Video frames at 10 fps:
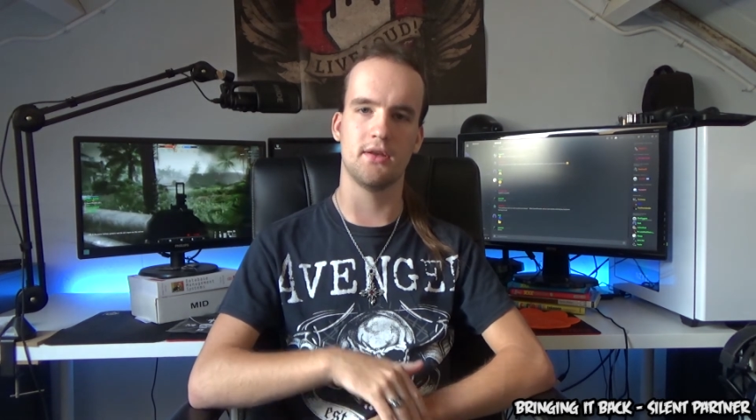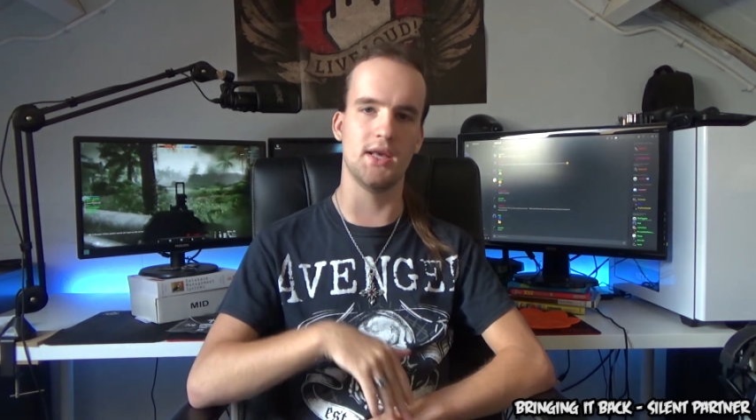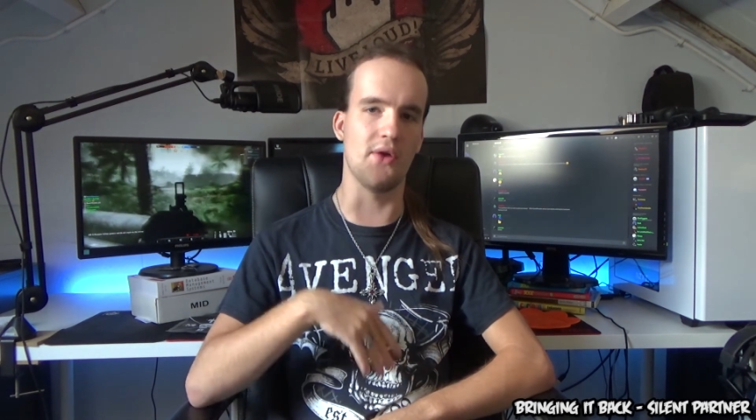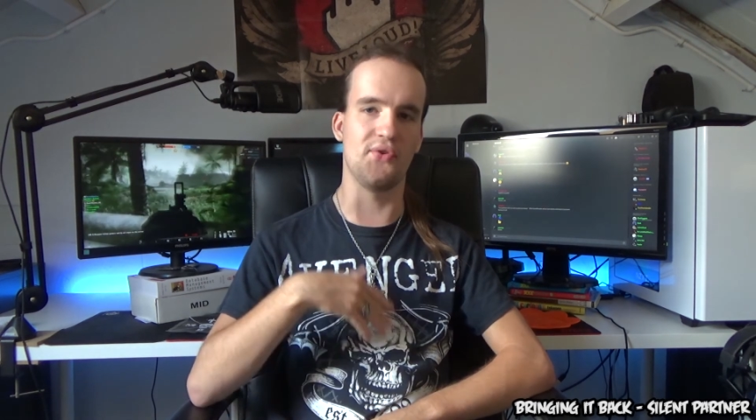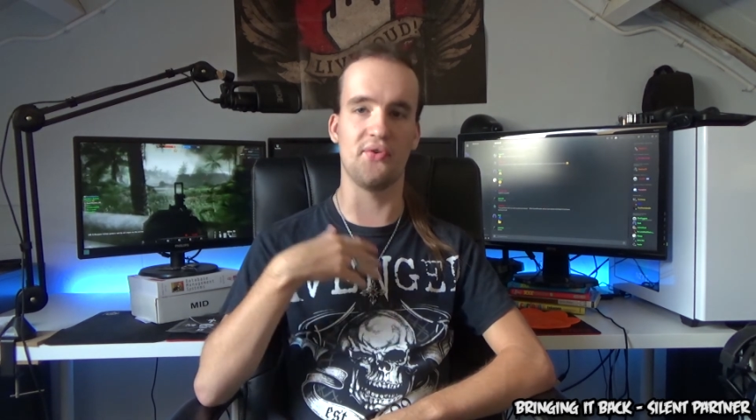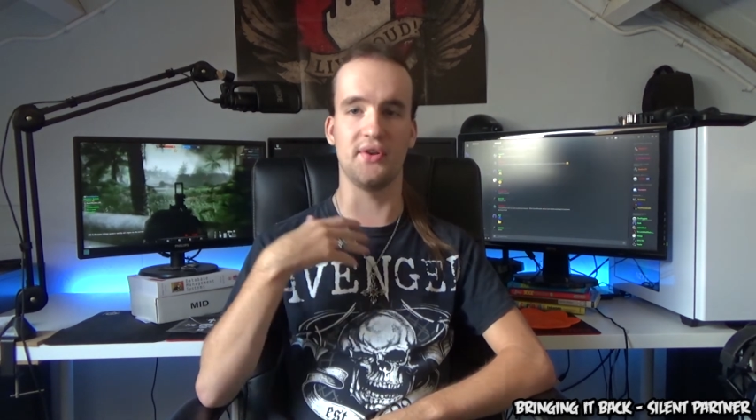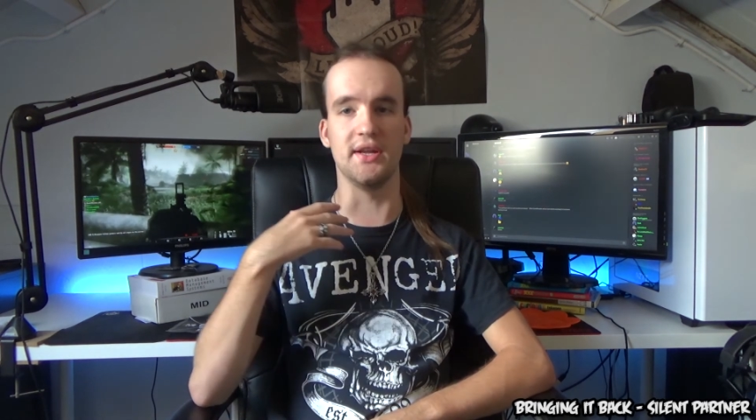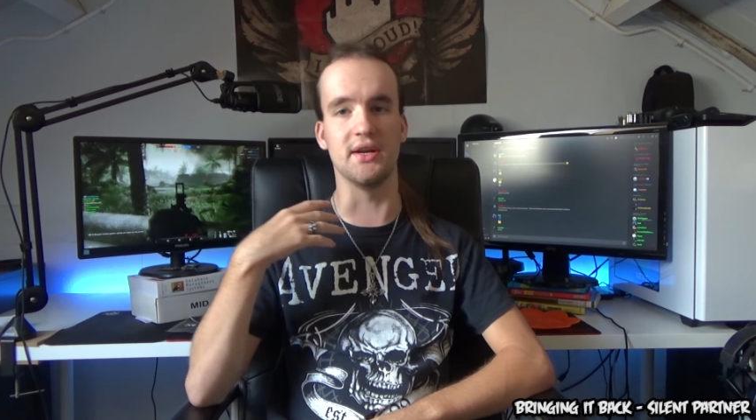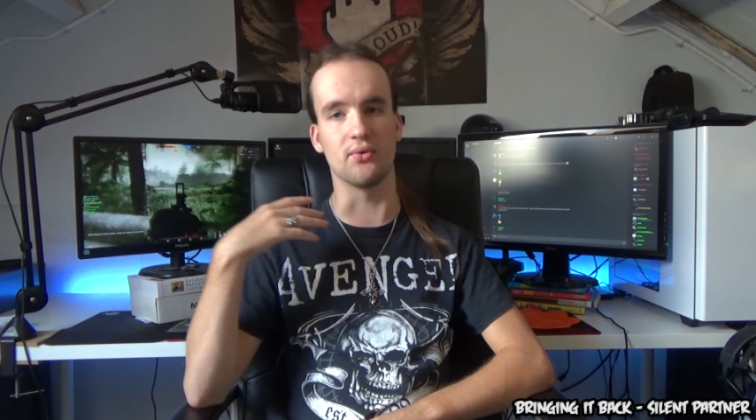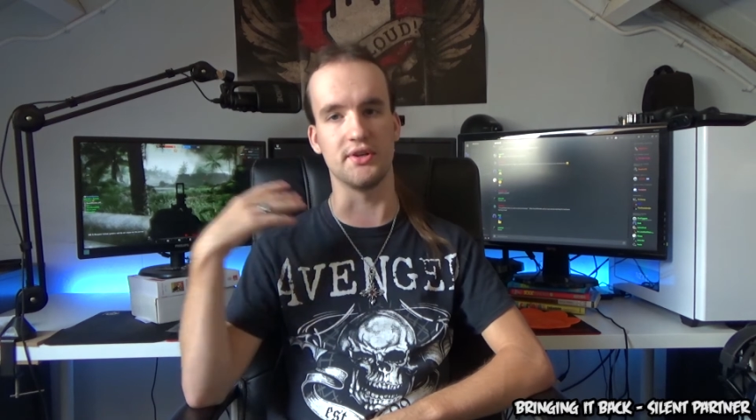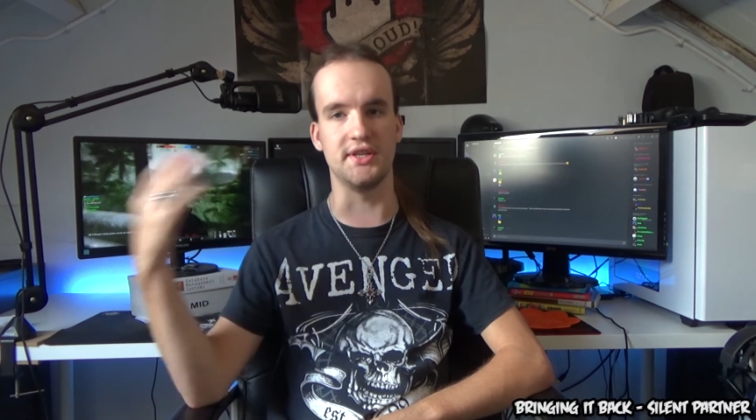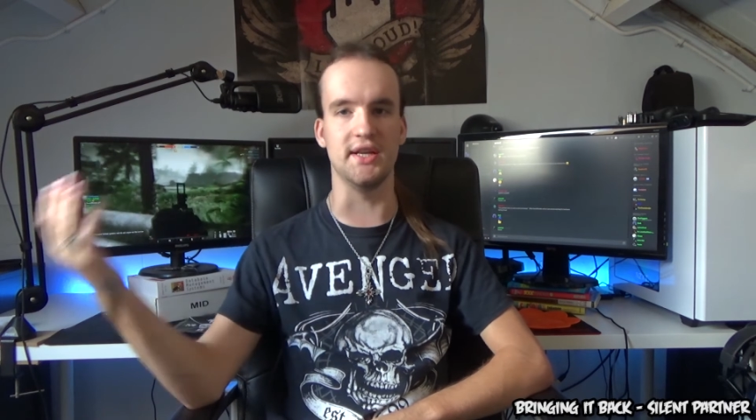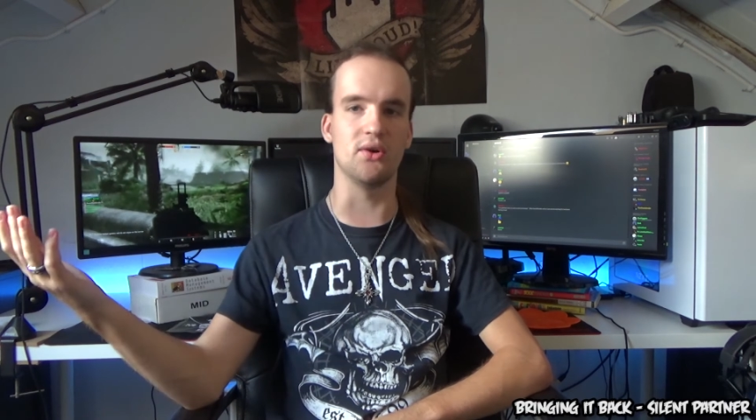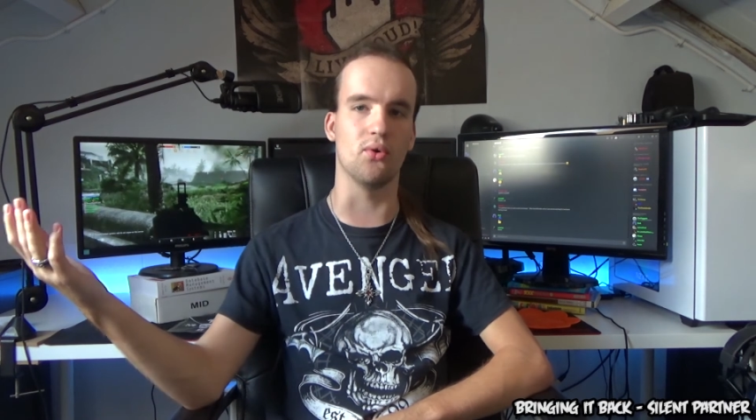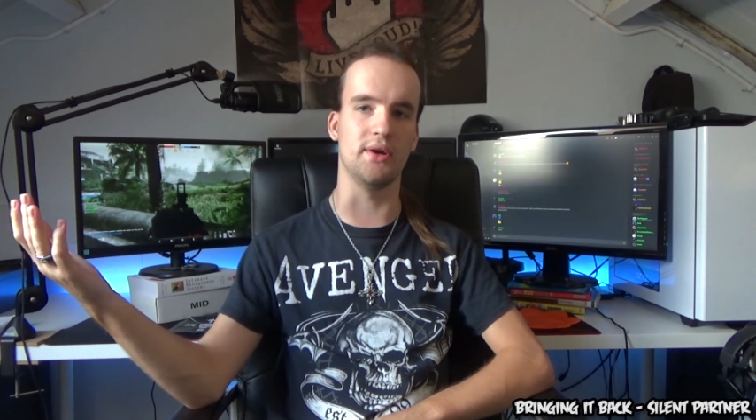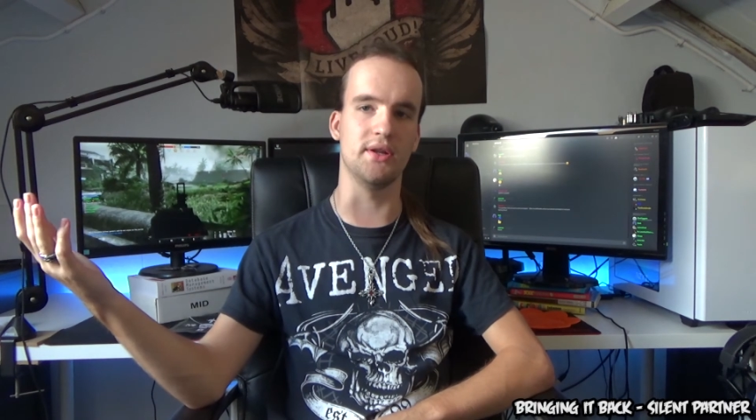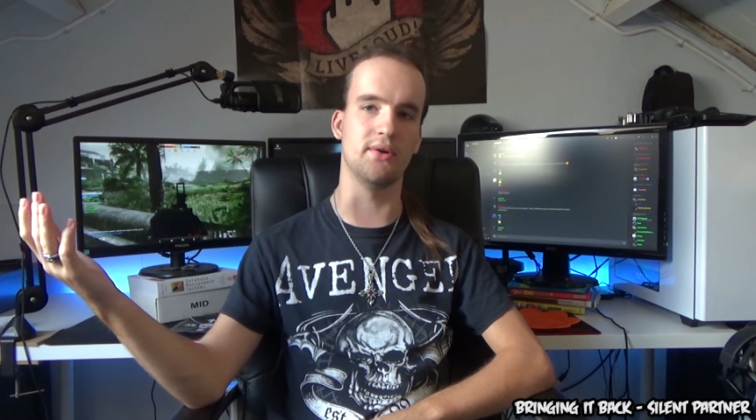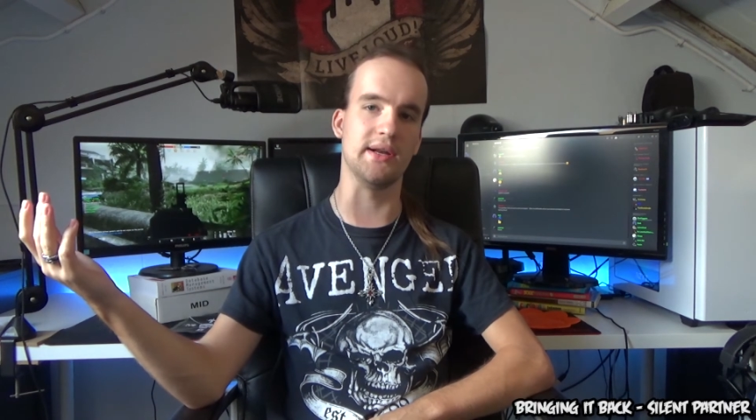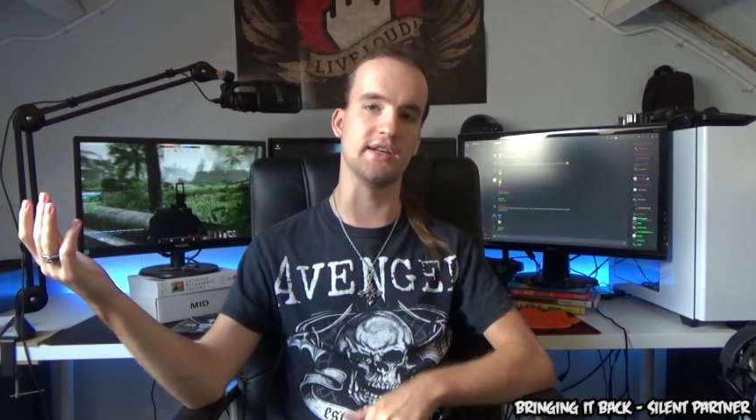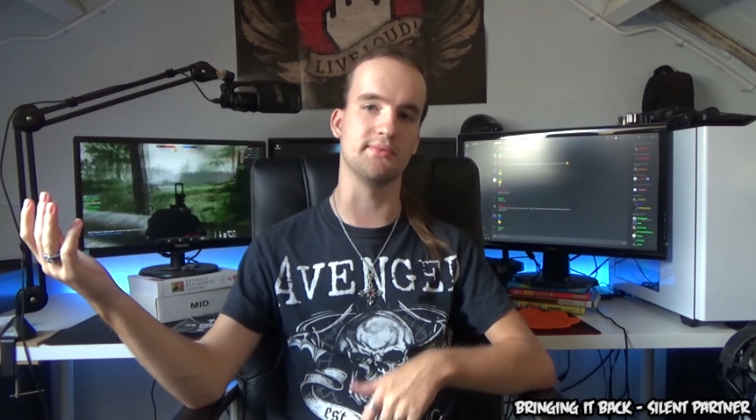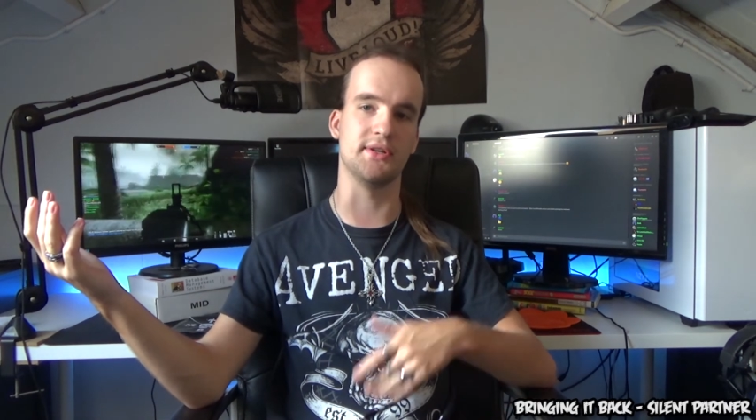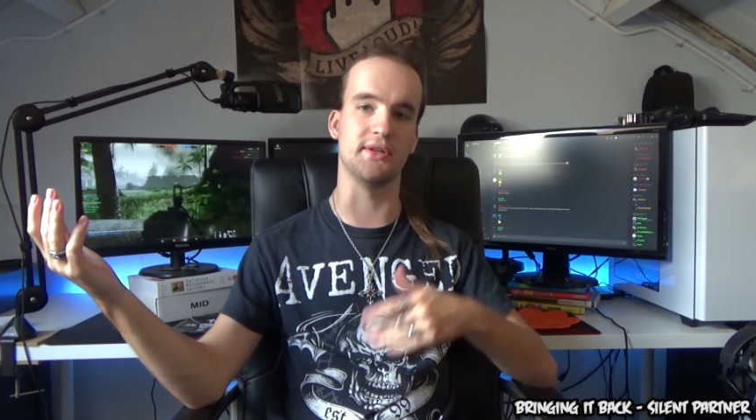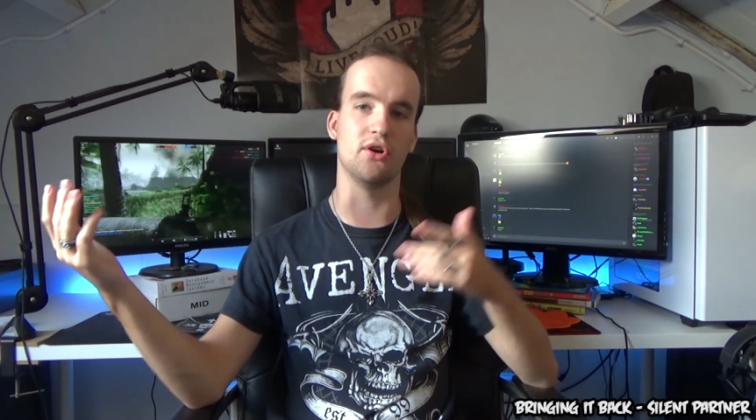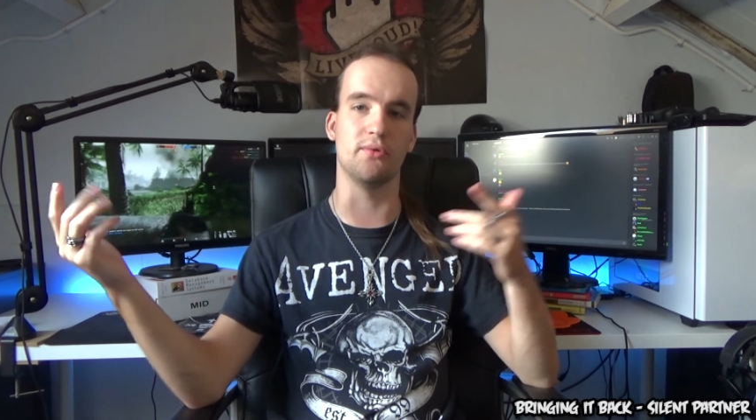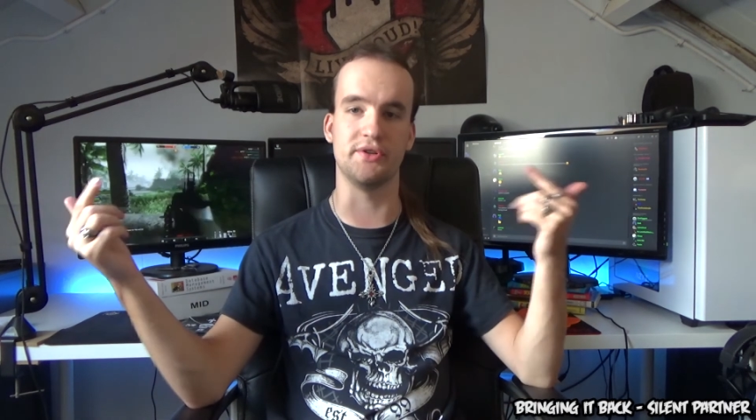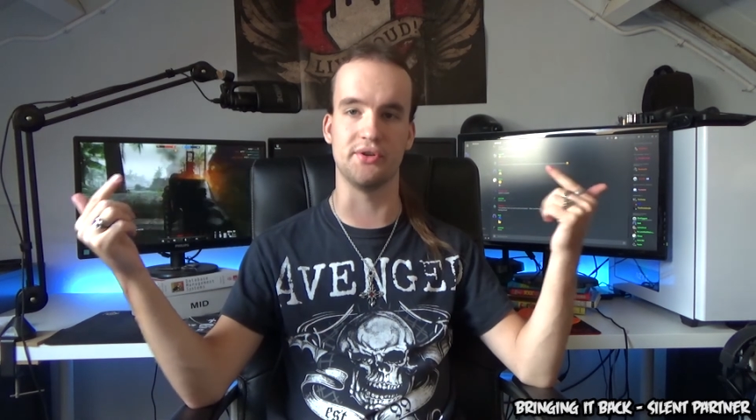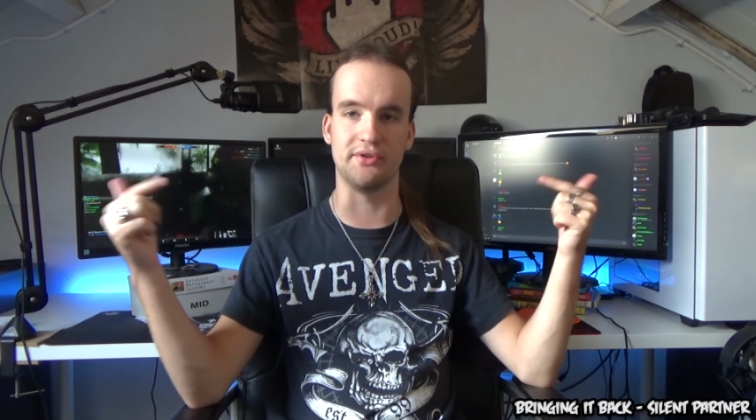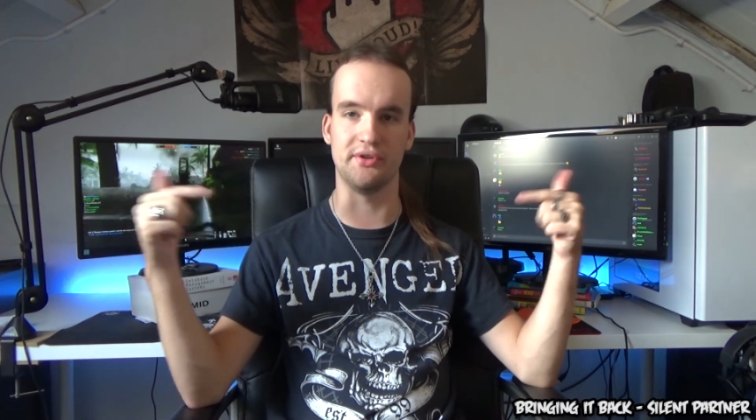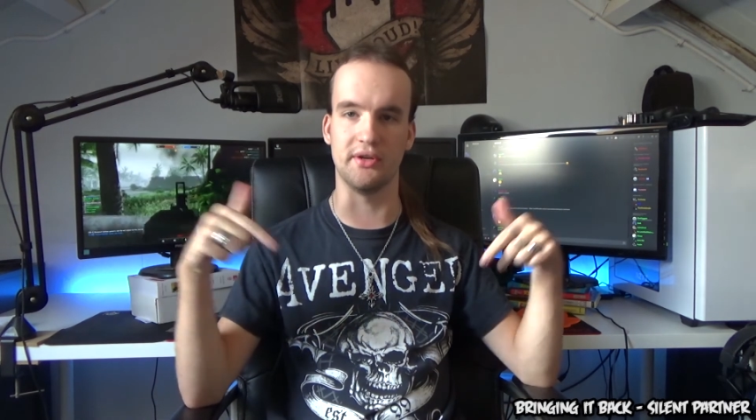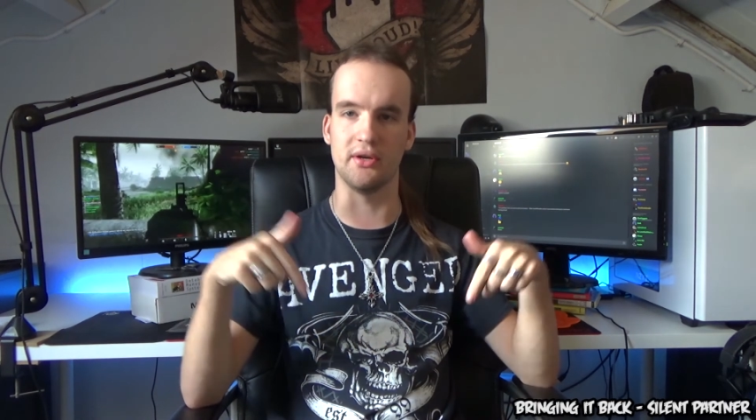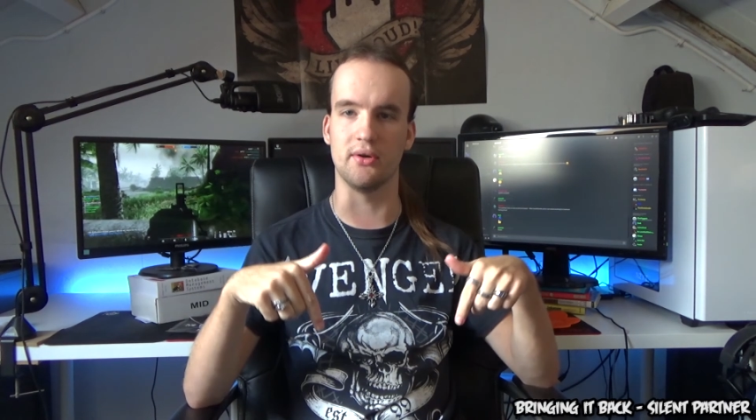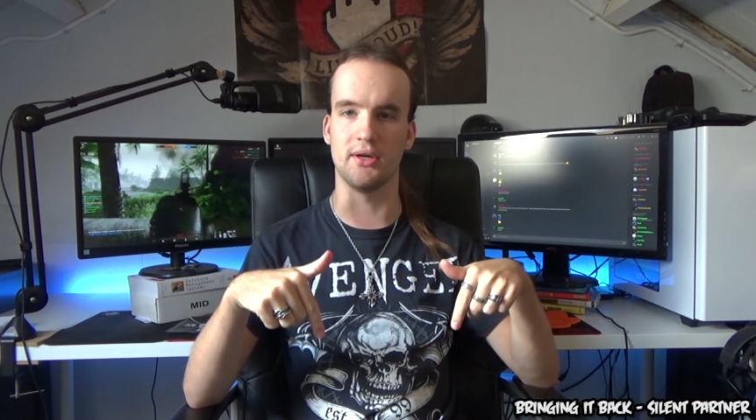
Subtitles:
yeah, if you have any critique or, you know, you guys want to know, be sure to, you know,